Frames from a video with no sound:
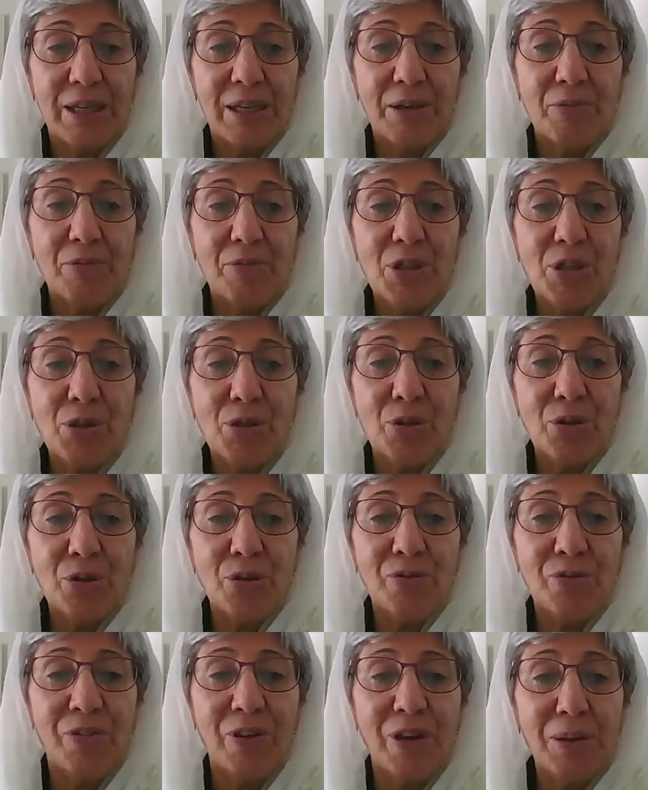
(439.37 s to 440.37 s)
We stood
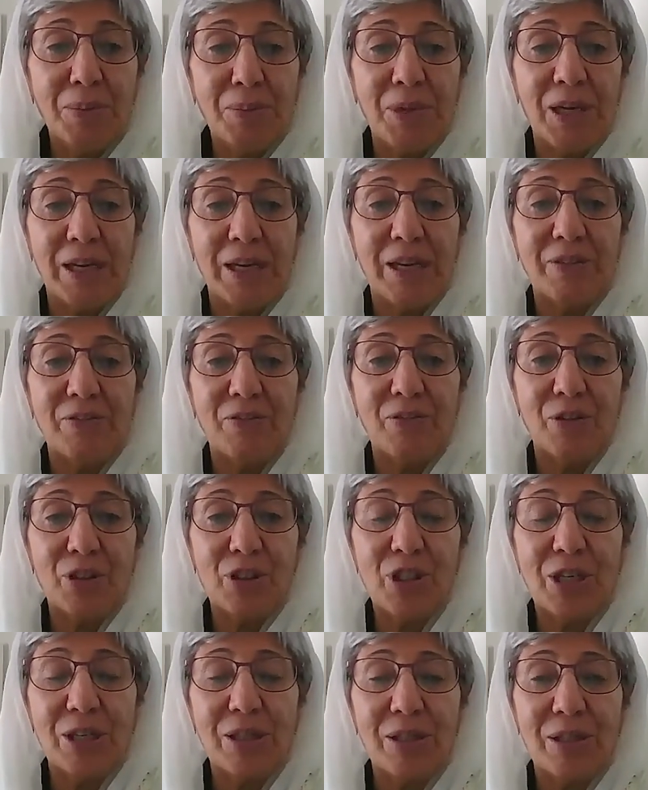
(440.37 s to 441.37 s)
firmly for
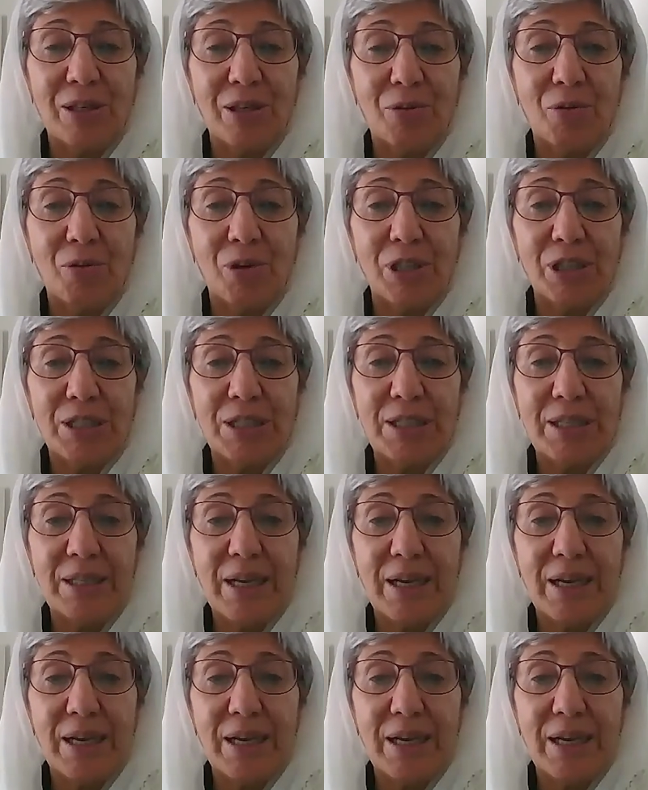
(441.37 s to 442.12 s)
gender equality